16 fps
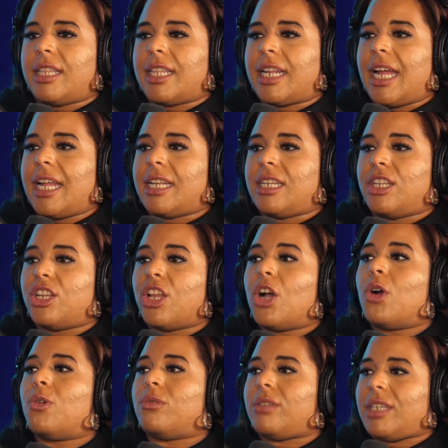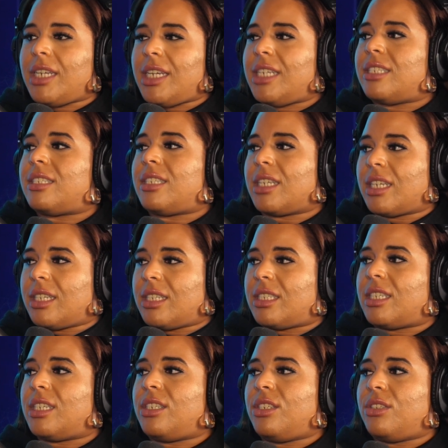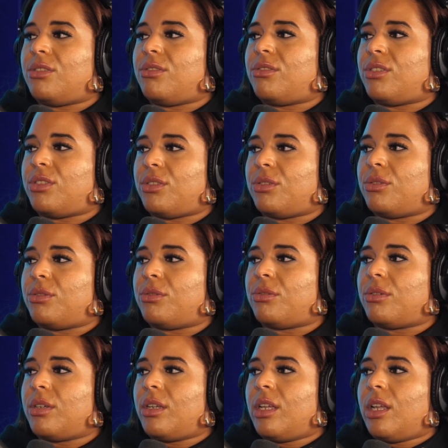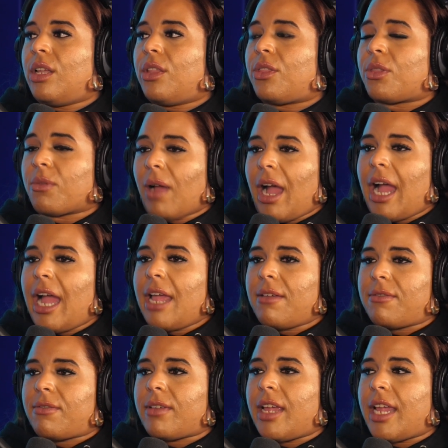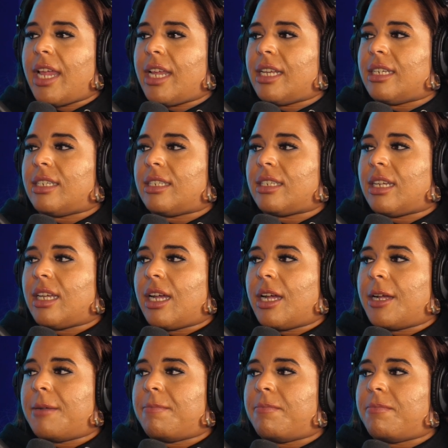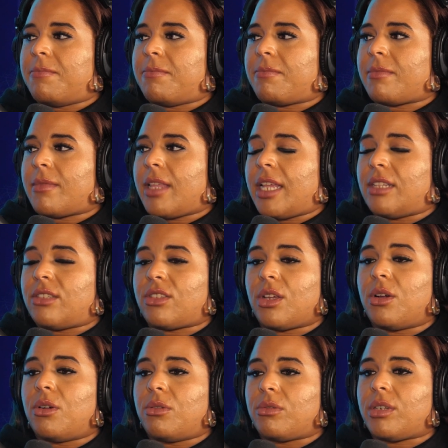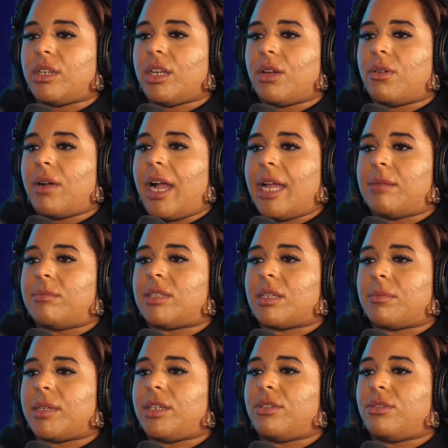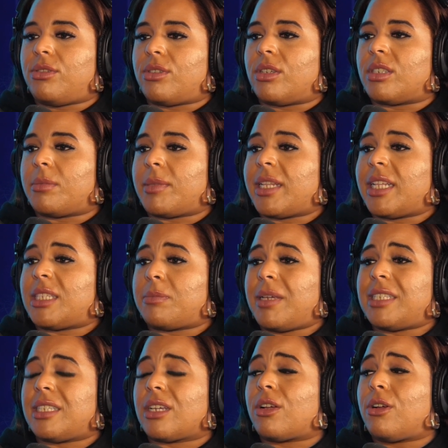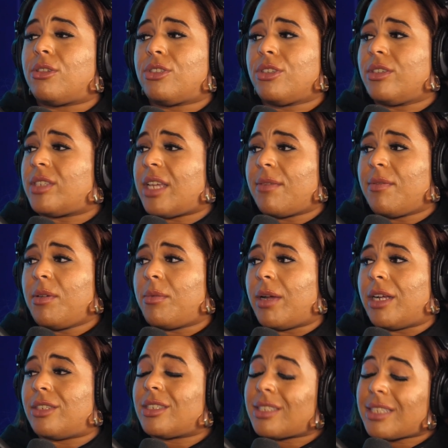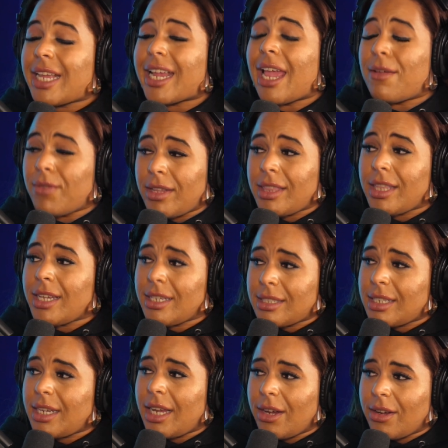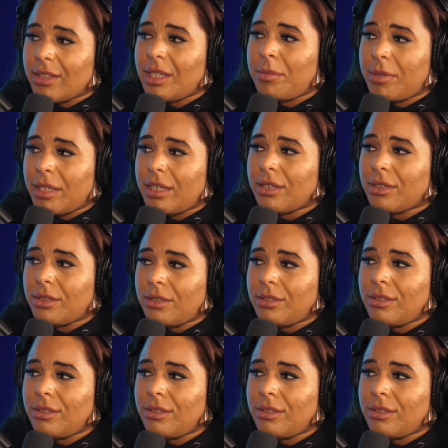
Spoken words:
that I know needs to continue to thrive. And so, I am somebody who shows up in that space, and culture is everywhere. Just like everything is inherently political,